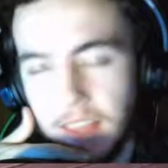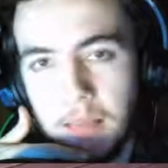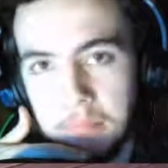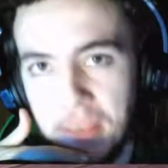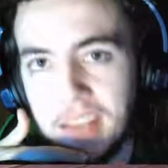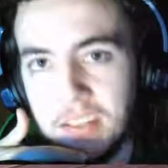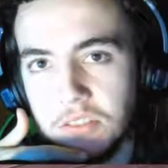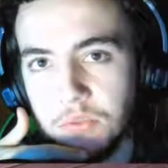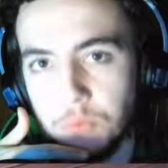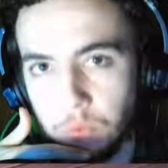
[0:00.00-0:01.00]
that bed
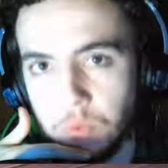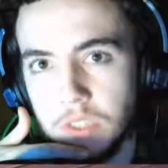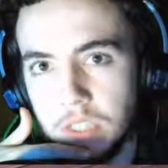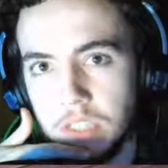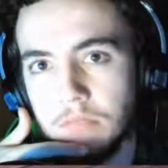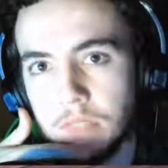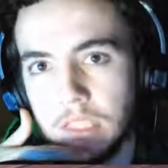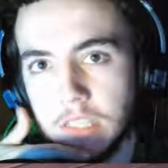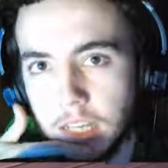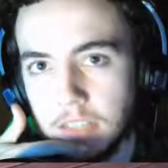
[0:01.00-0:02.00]
is really,
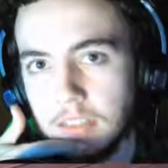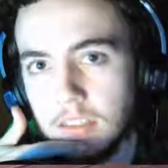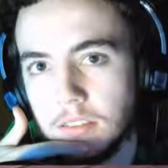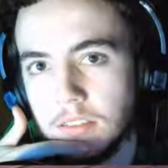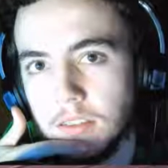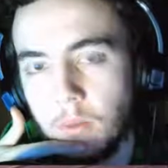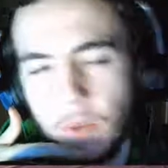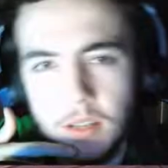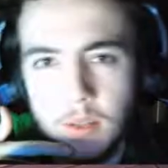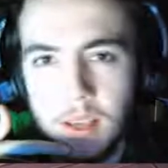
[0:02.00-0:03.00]
really nice.
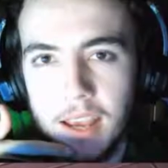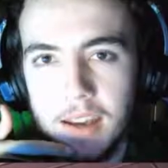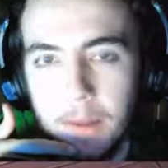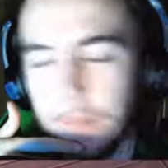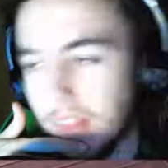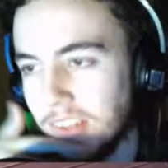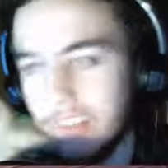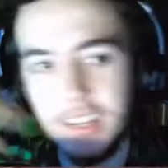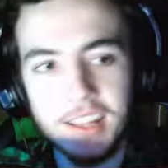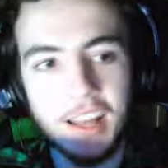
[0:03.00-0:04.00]
Where did they get it? You
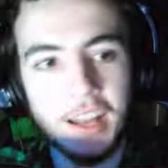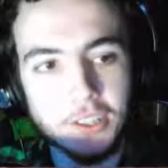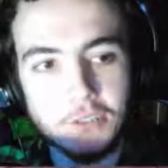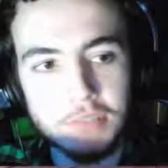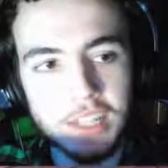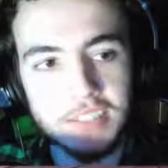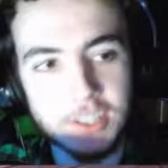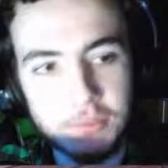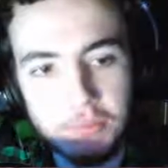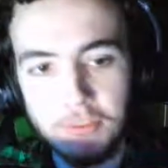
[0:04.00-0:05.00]
know, like that. I just realised
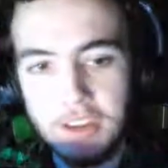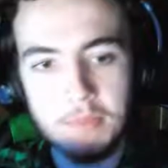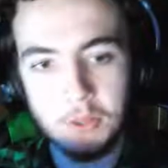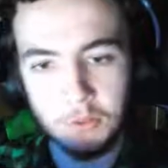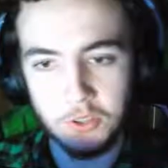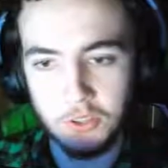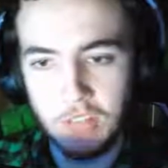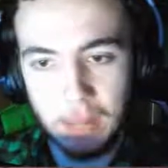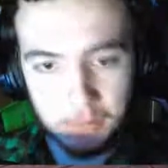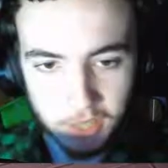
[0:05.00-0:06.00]
that's pretty much what's
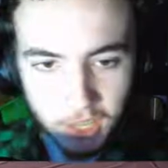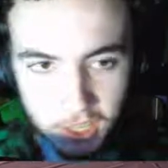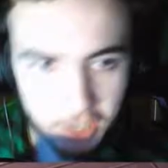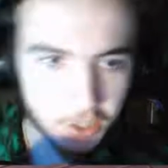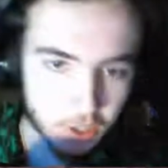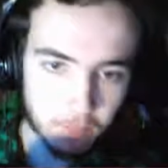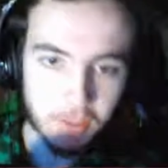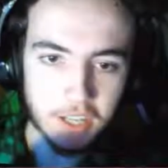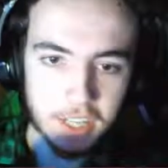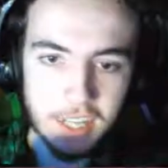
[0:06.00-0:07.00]
just happened. There's
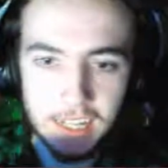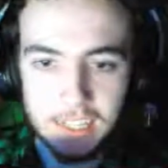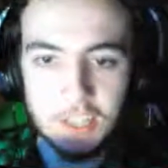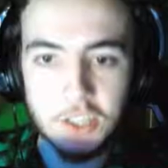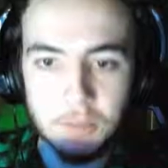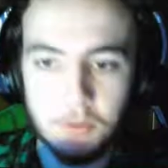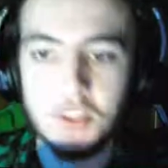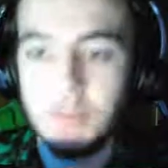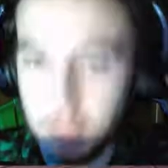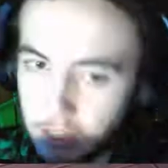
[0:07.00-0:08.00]
something clearly that's
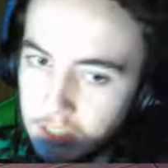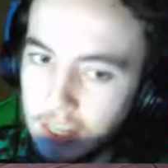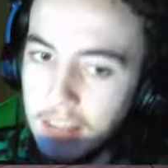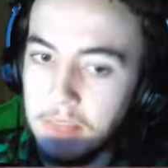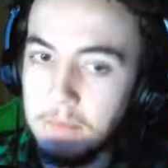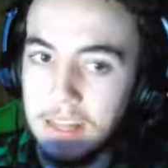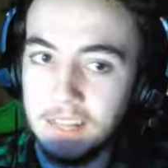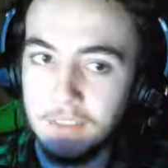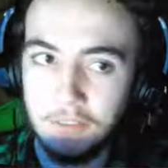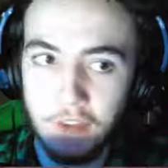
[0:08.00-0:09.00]
supposed to be looked at in the
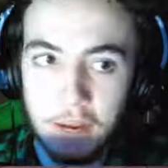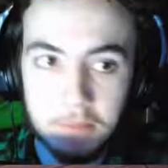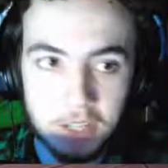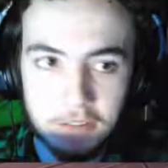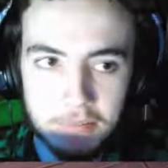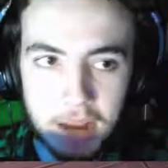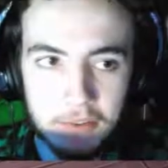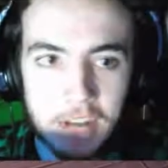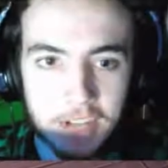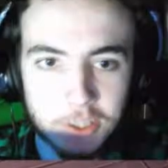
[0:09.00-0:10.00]
middle of the frame, and my
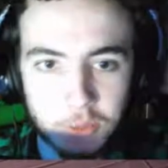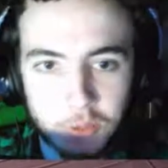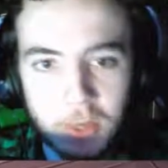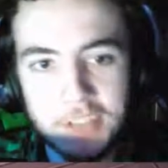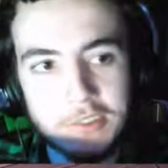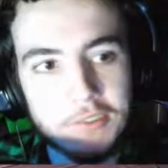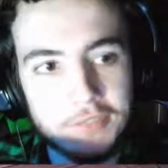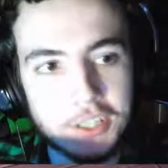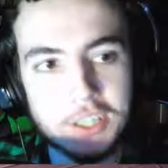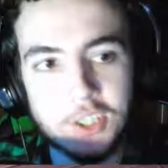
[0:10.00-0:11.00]
reaction was, why is there a
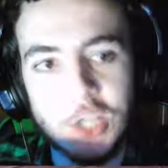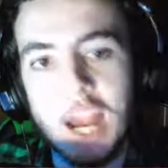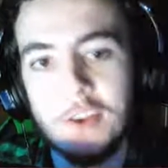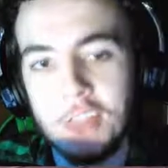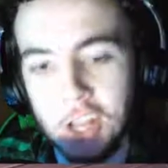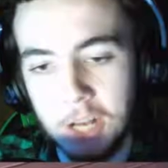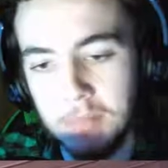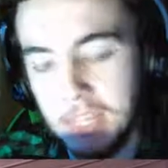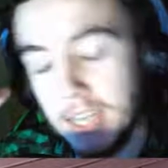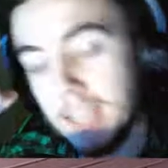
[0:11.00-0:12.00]
fucking chair in the
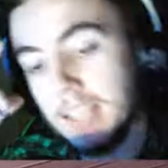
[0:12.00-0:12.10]
cupboard?